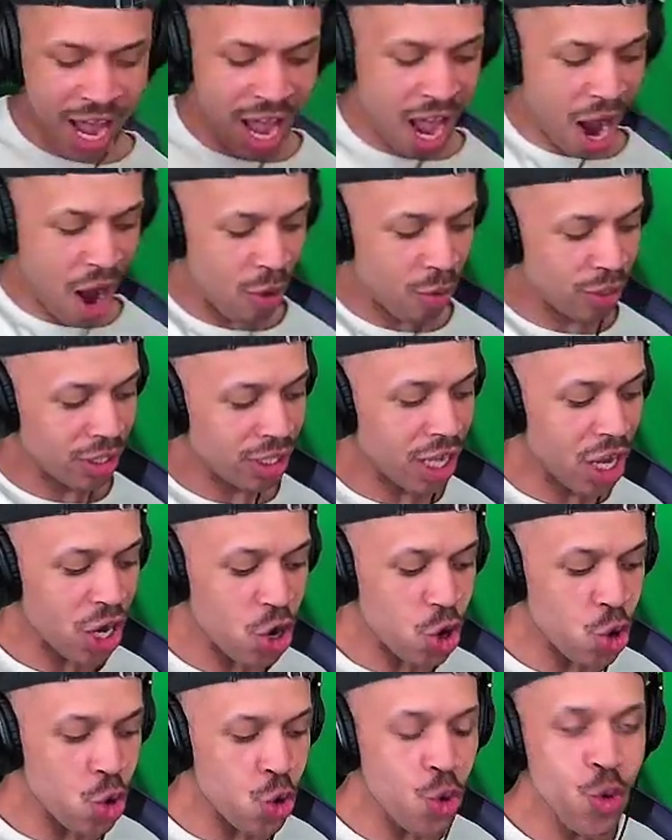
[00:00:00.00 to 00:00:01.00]
I was like,
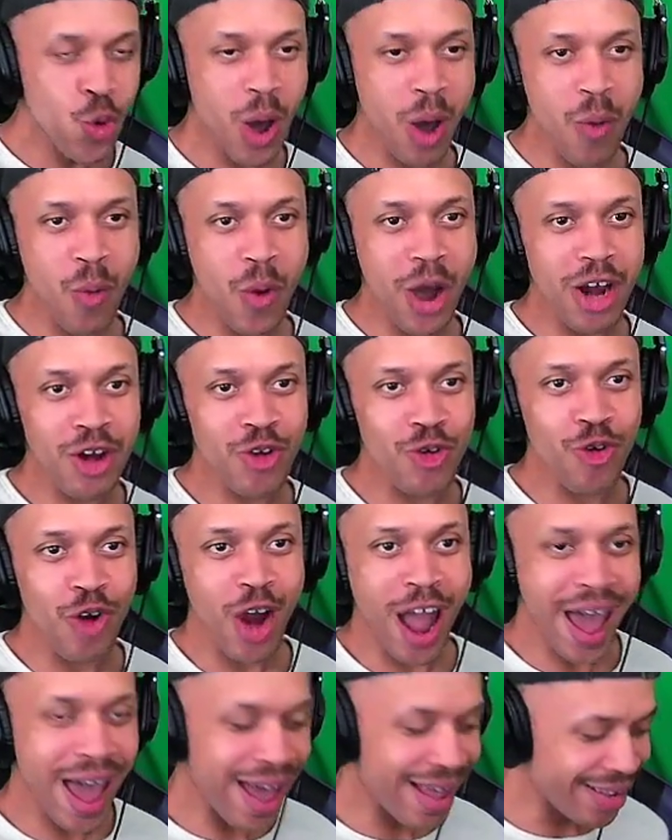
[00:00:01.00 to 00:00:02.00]
ooh, I want
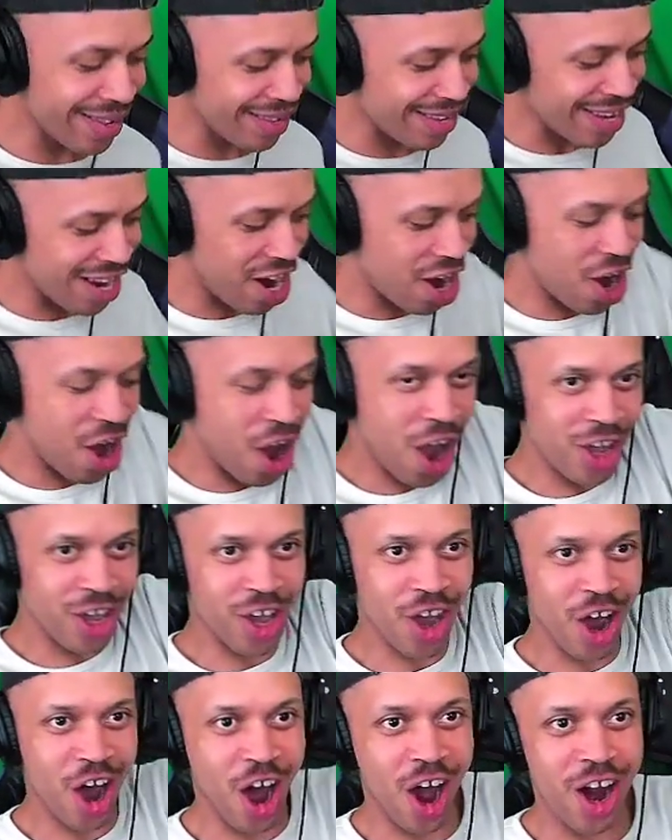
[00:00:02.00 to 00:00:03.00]
grass, and I
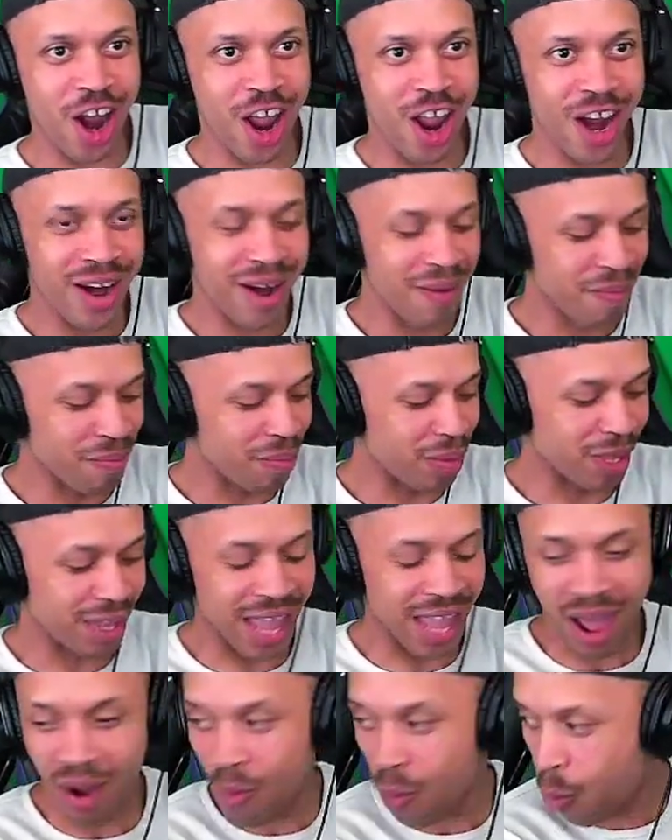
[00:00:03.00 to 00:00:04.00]
got it. But
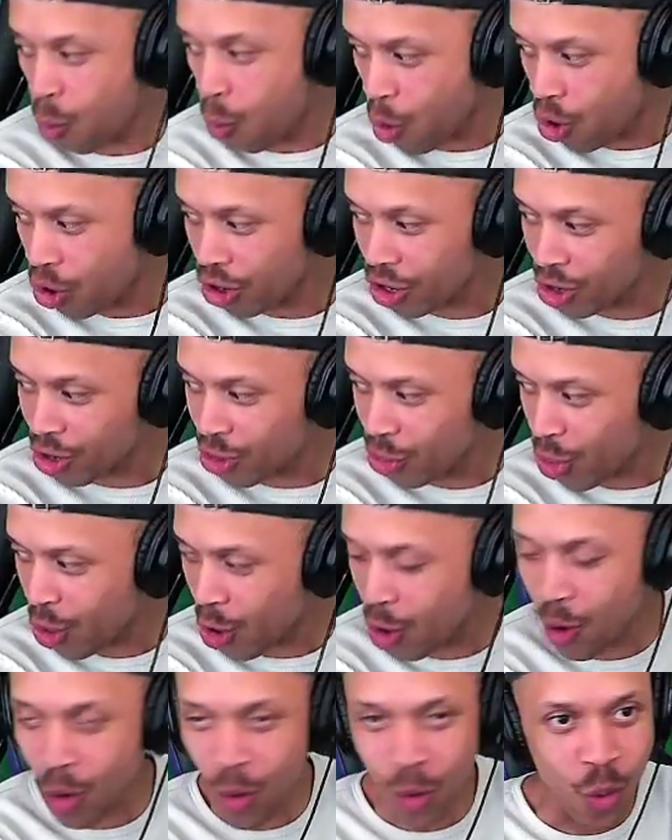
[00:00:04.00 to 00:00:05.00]
that water
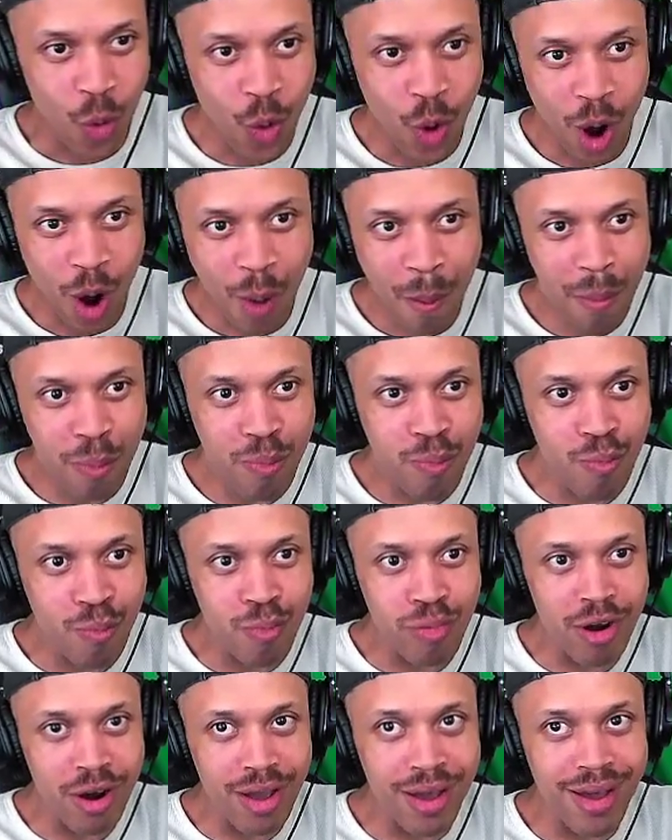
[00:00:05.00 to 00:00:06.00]
though,
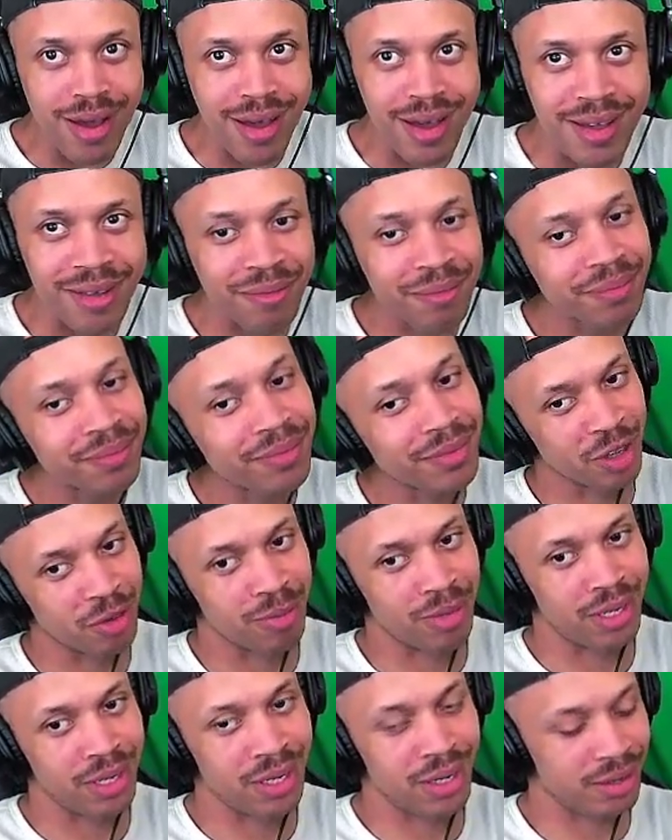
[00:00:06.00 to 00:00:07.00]
bruh. Oh my
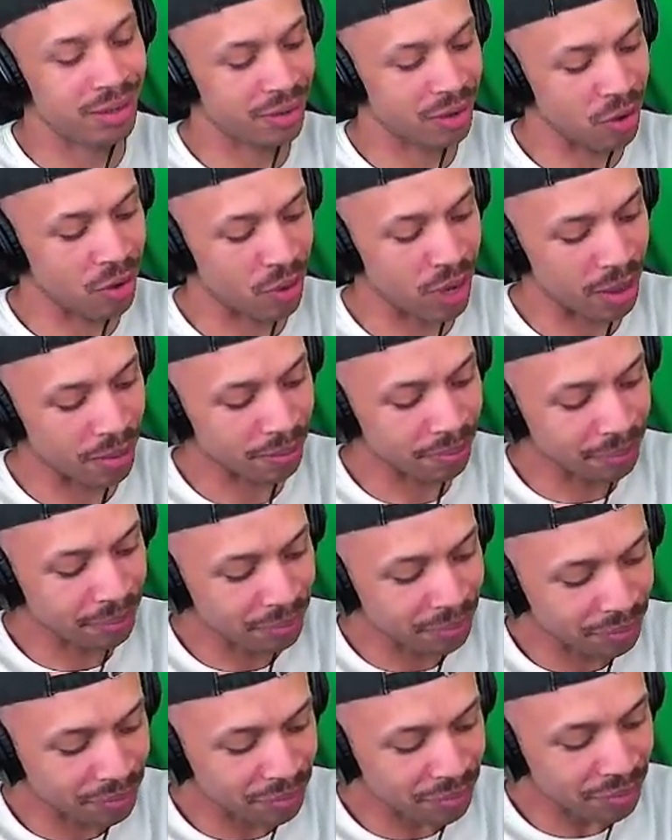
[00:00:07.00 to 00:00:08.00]
goodness. Okay.
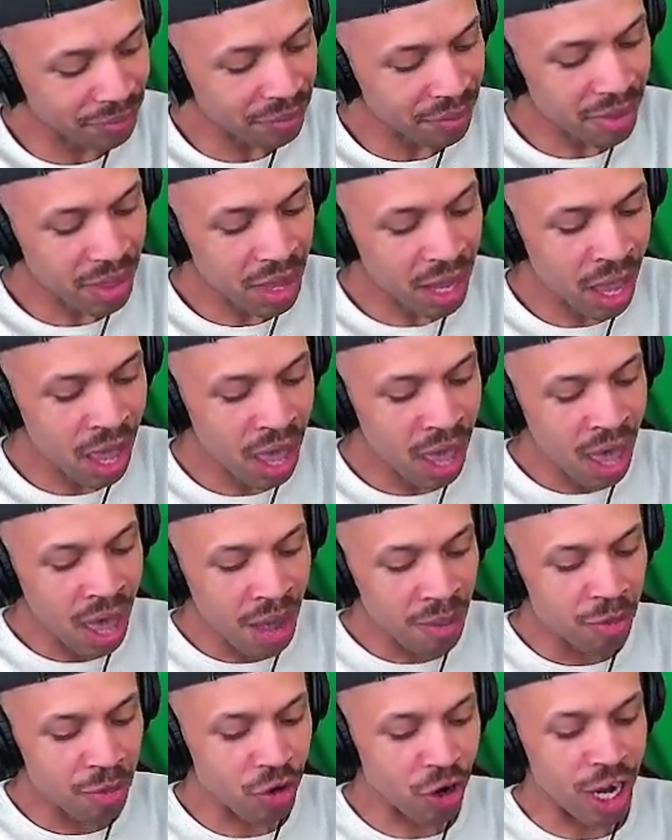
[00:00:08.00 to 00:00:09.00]
I'm
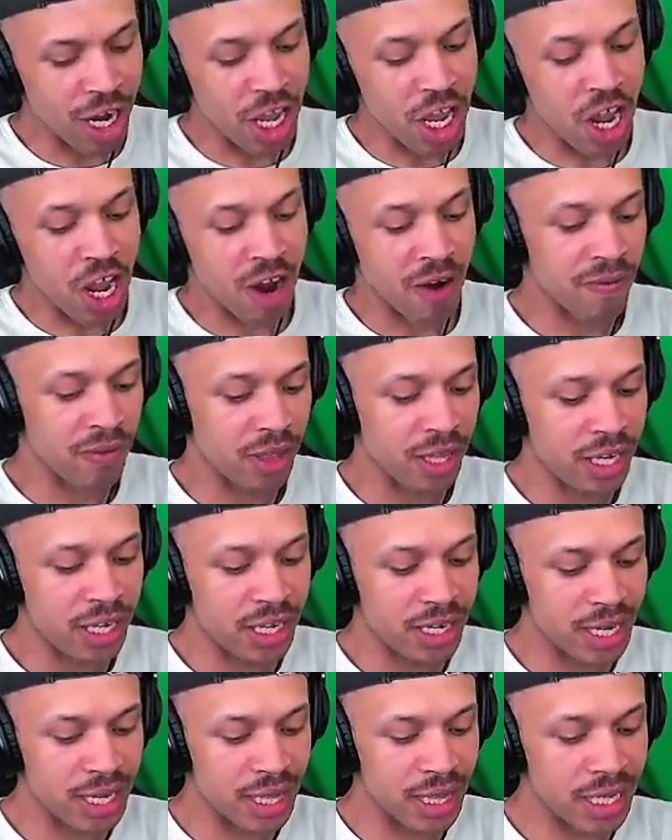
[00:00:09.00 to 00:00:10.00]
trying to carefully
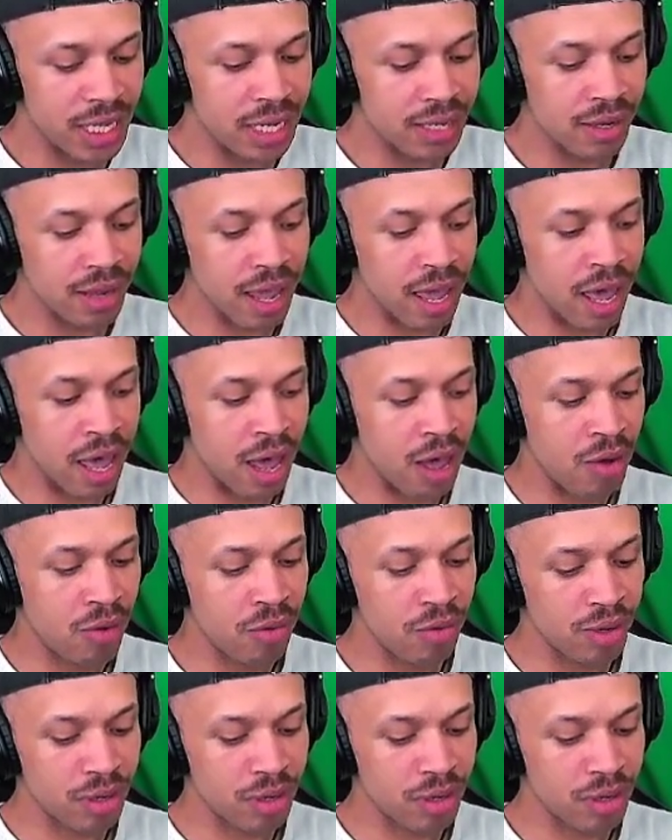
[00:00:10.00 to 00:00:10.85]
take these out.